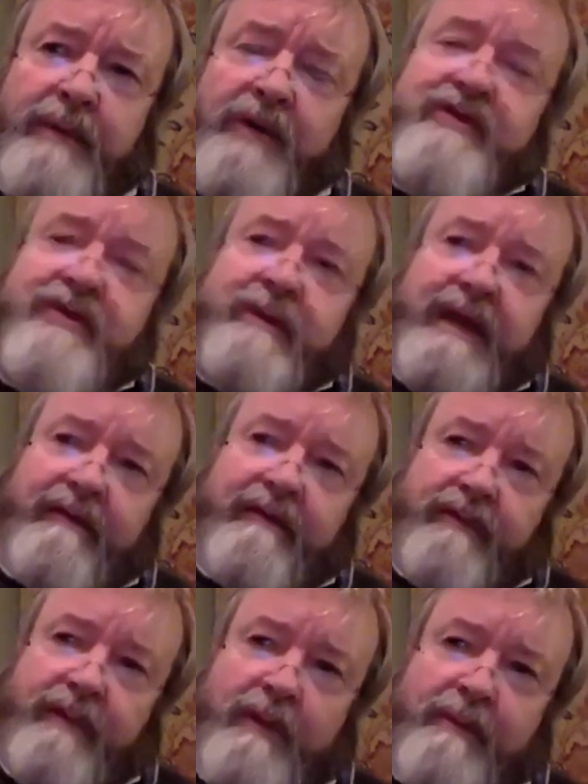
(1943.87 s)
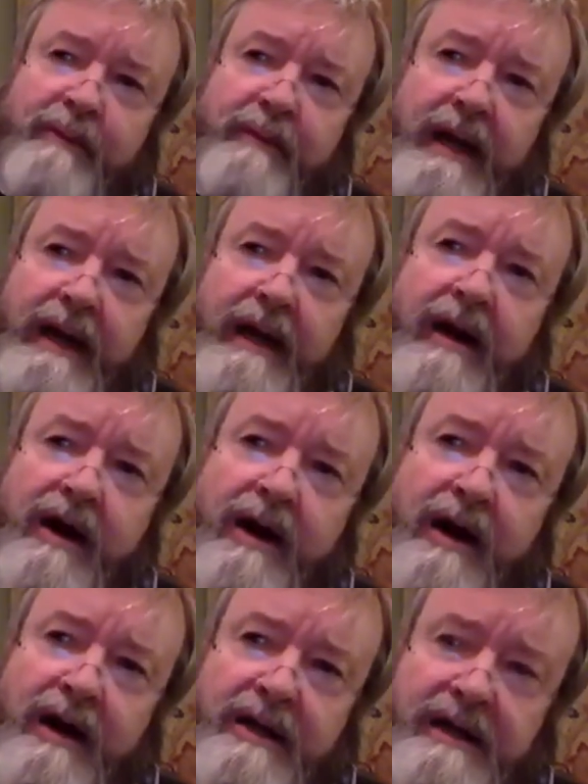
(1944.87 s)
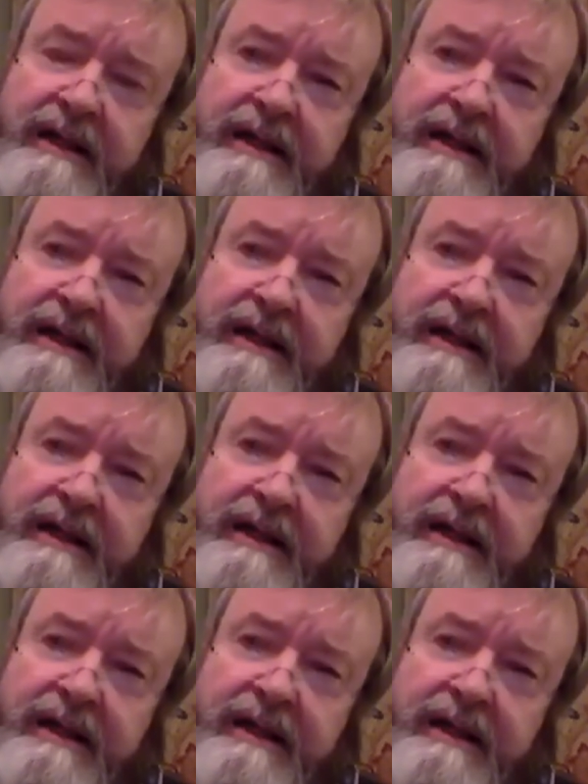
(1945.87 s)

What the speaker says: possibly from a hard